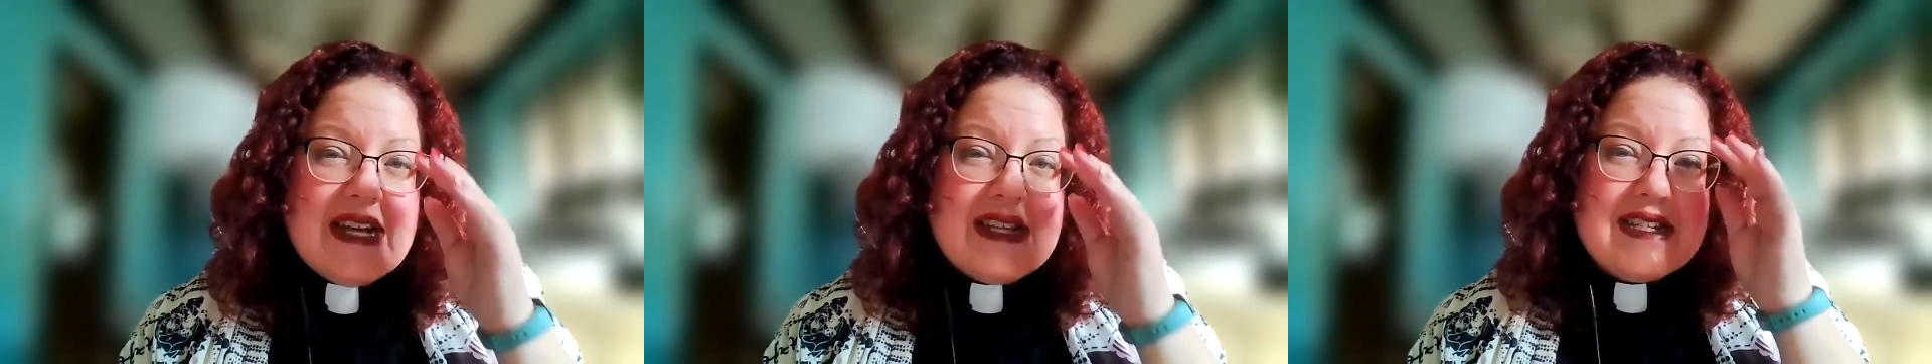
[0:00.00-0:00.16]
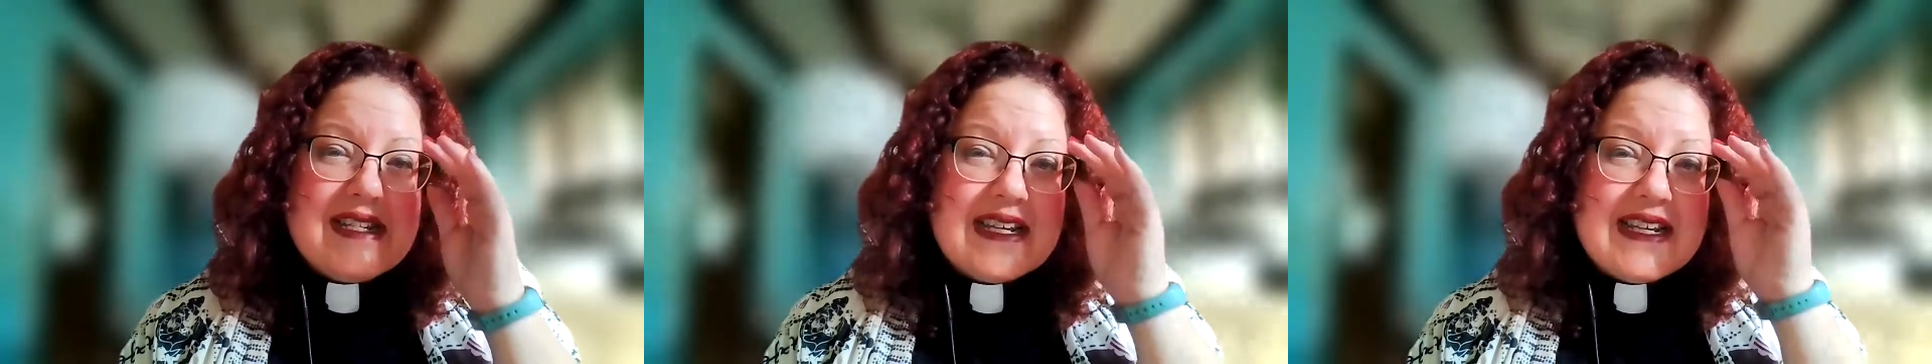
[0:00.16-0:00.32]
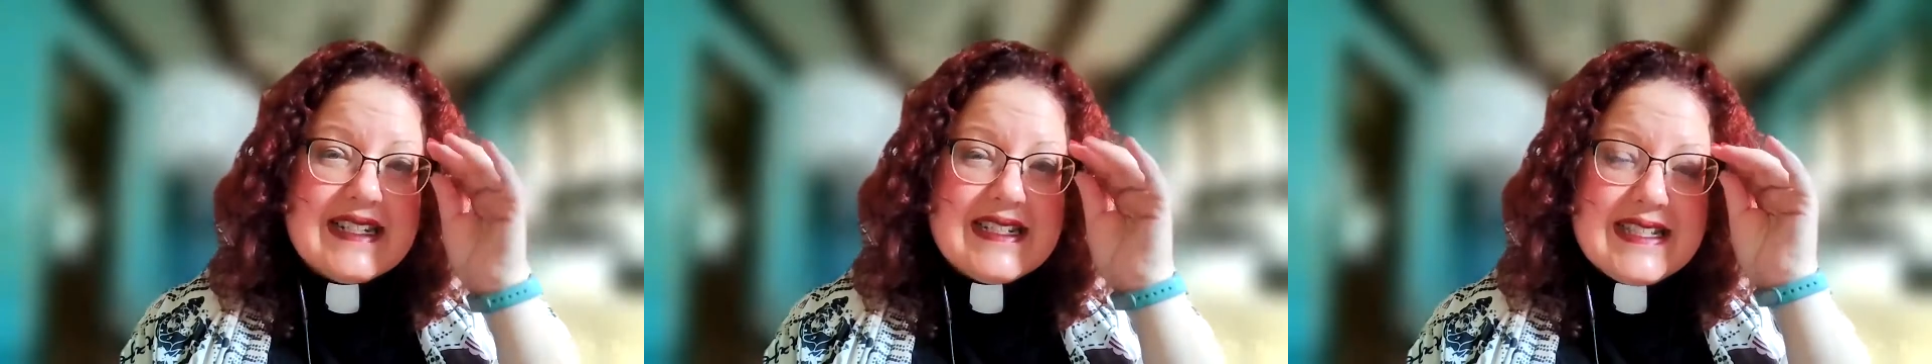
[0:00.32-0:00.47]

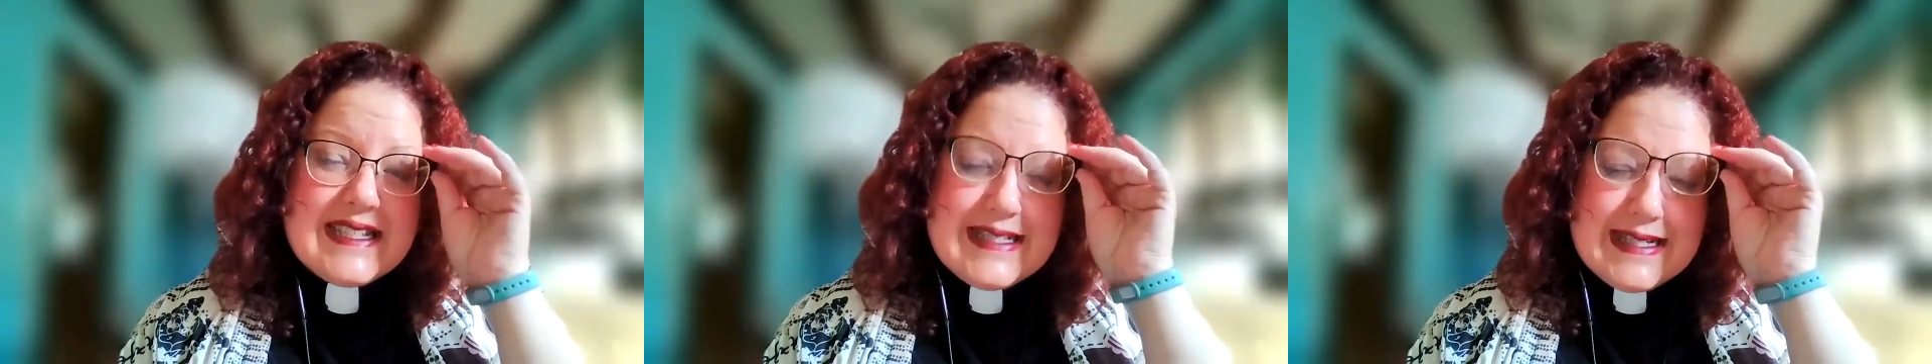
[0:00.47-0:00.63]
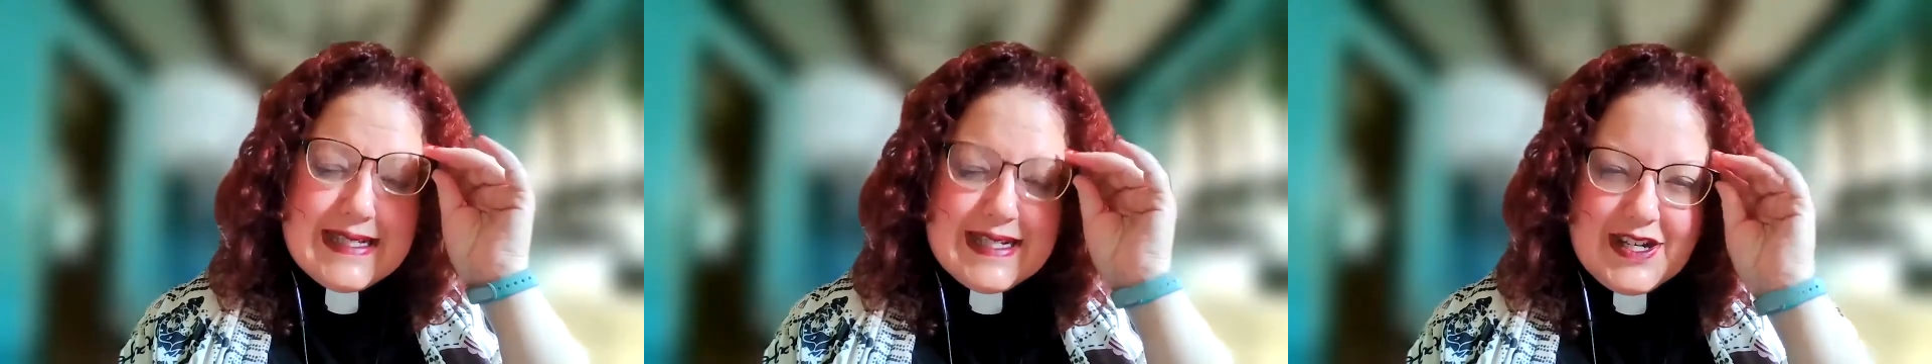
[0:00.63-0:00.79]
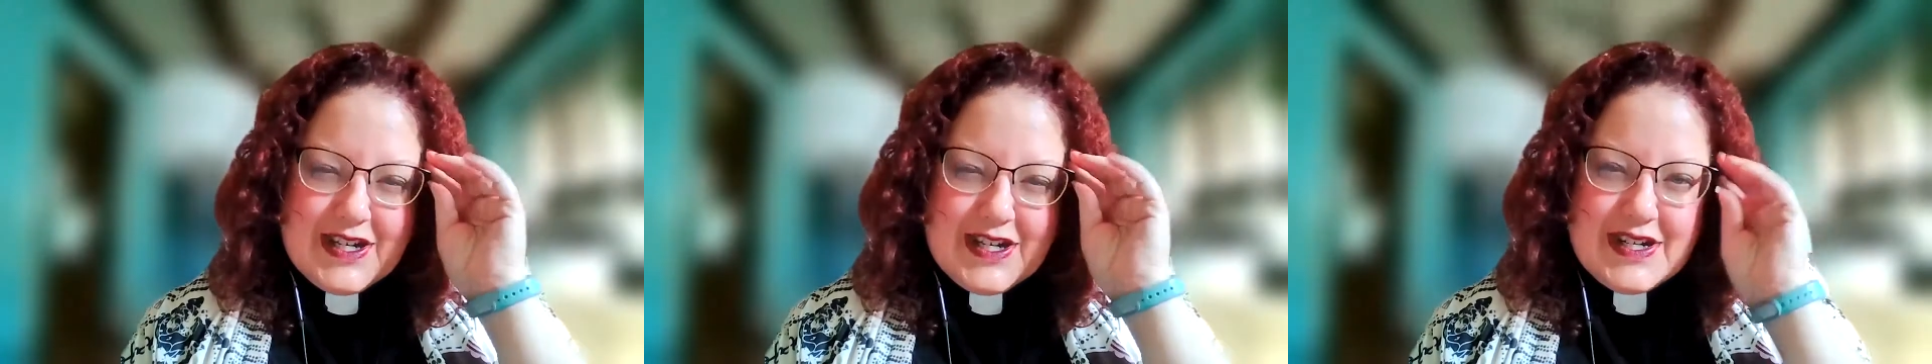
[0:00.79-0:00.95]
to
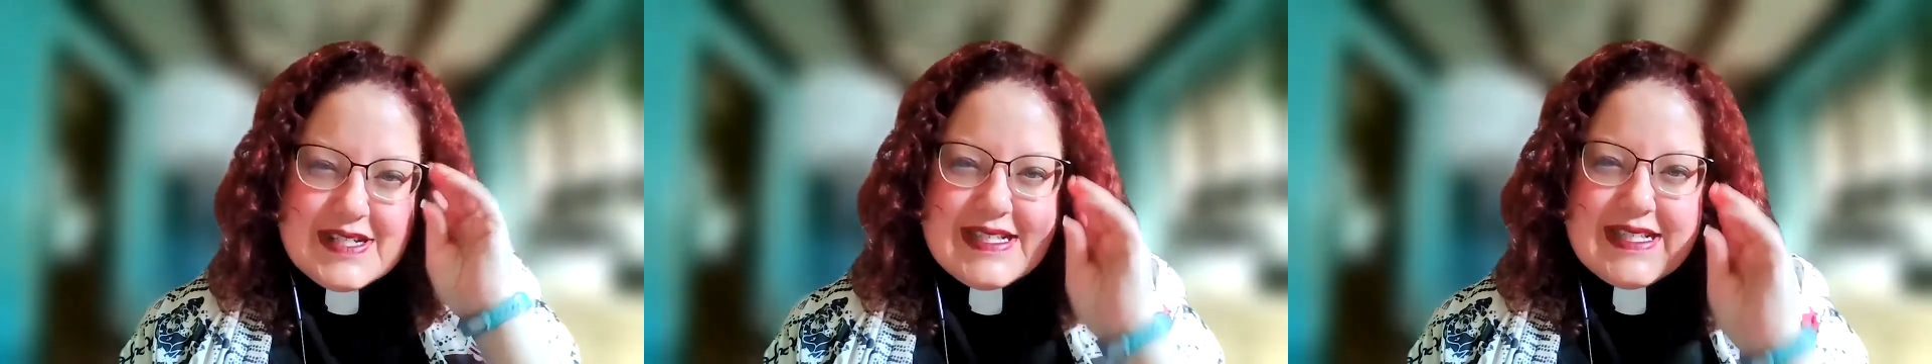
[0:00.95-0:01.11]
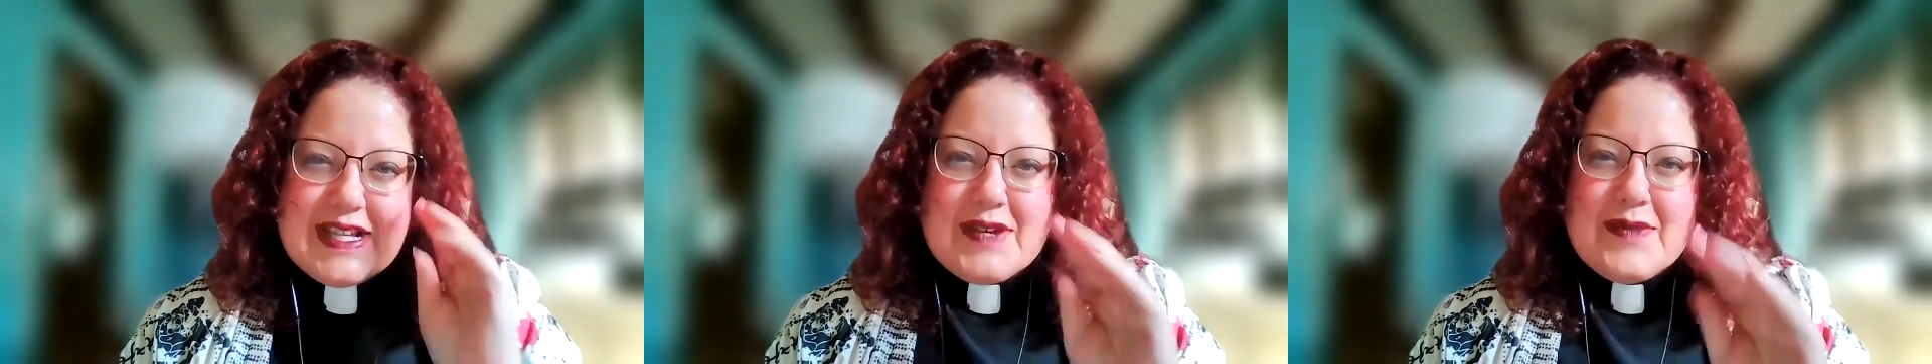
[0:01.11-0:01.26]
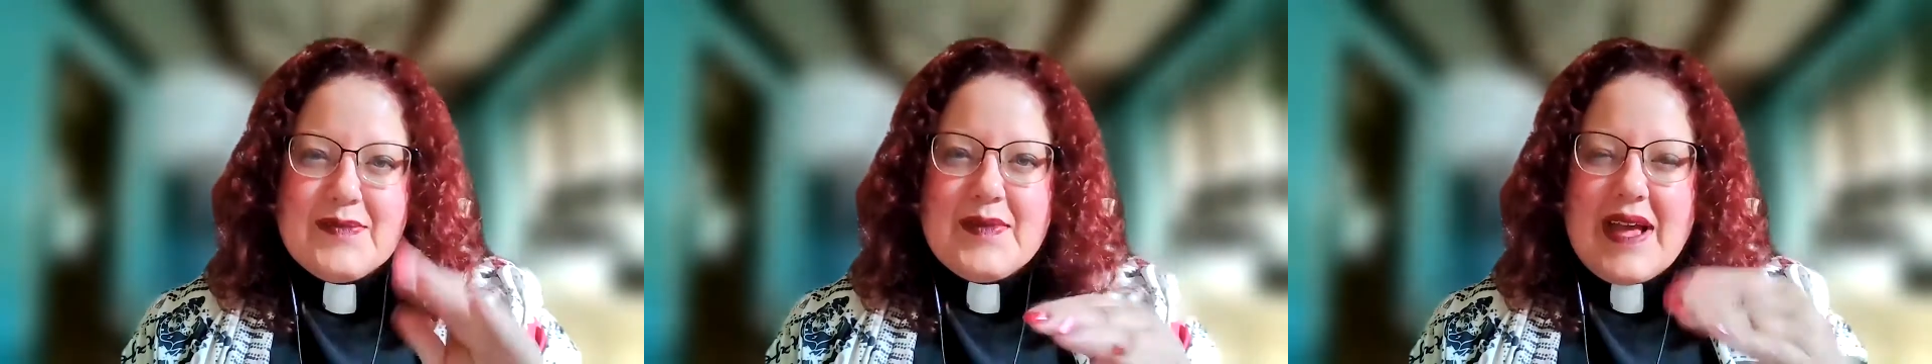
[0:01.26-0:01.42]
consider
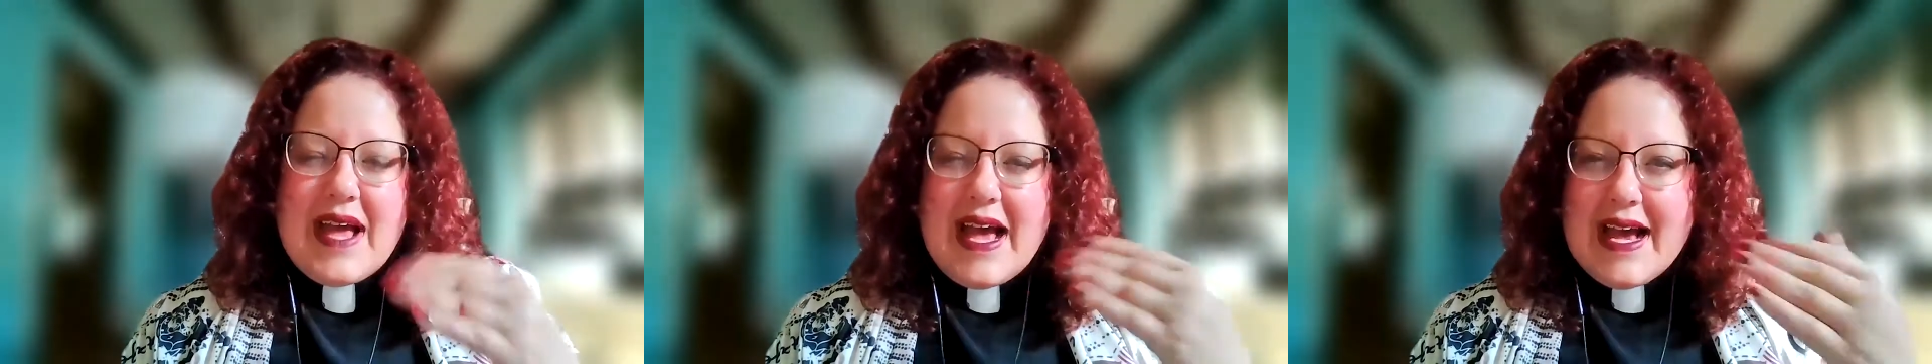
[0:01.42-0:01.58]
some